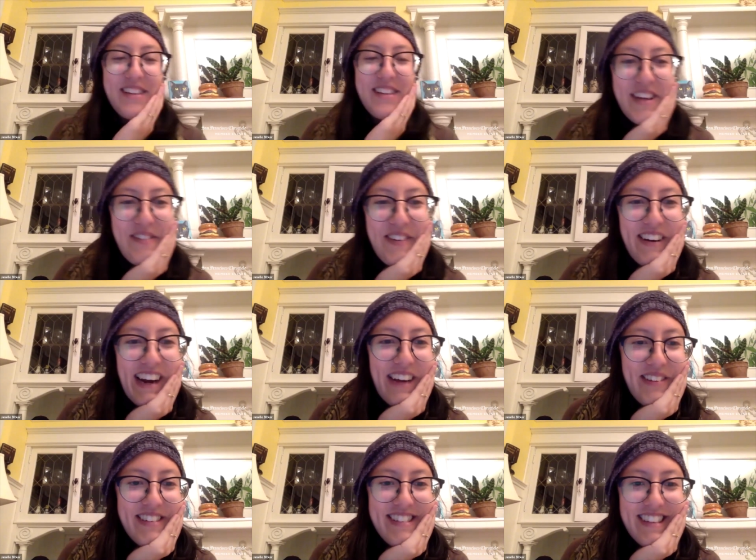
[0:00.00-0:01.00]
say more. I
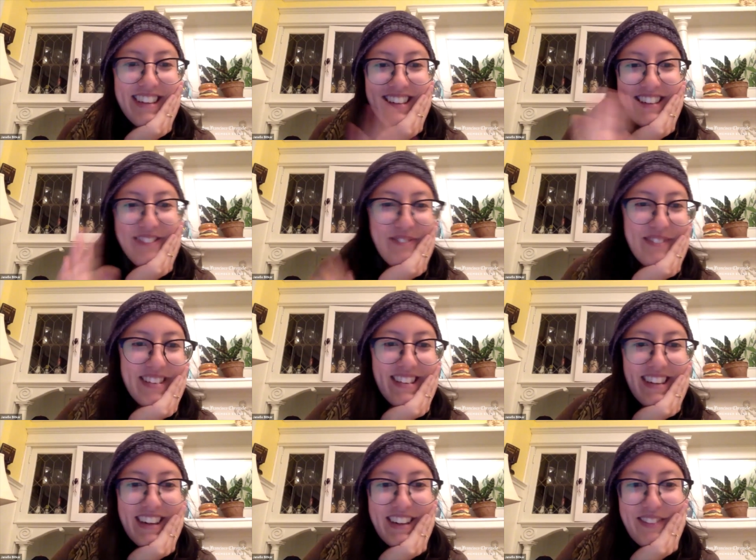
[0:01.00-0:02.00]
was just gonna
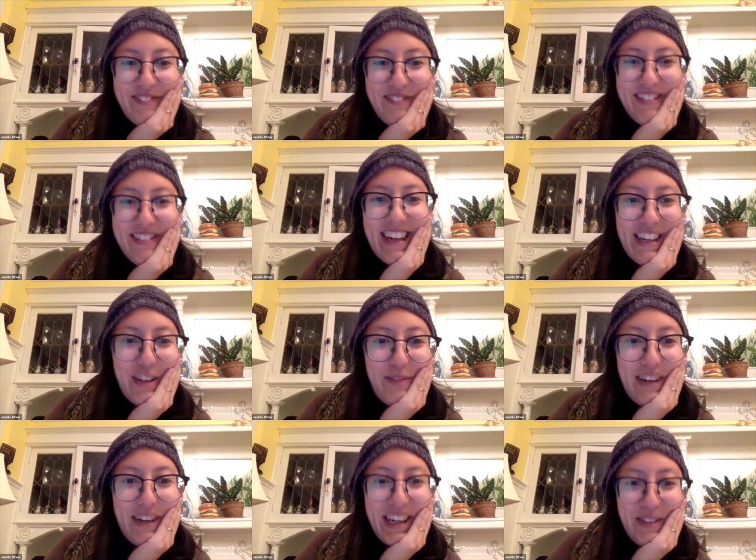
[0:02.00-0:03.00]
start oh. saying
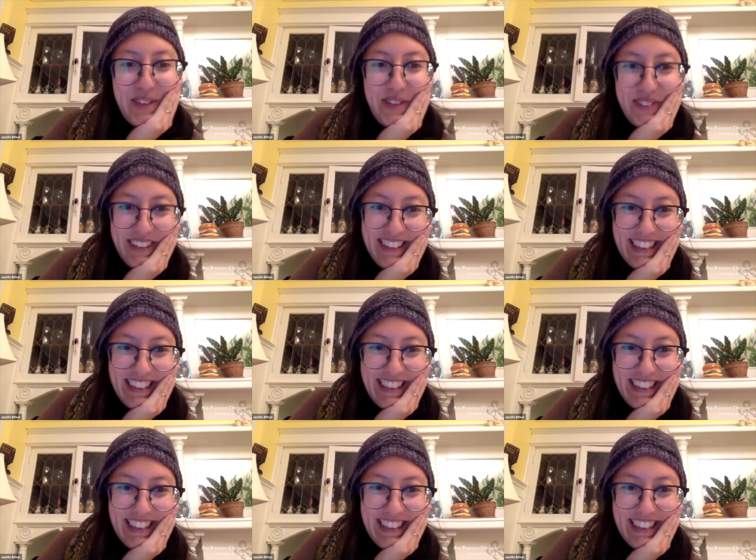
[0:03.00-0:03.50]
goodbye to people.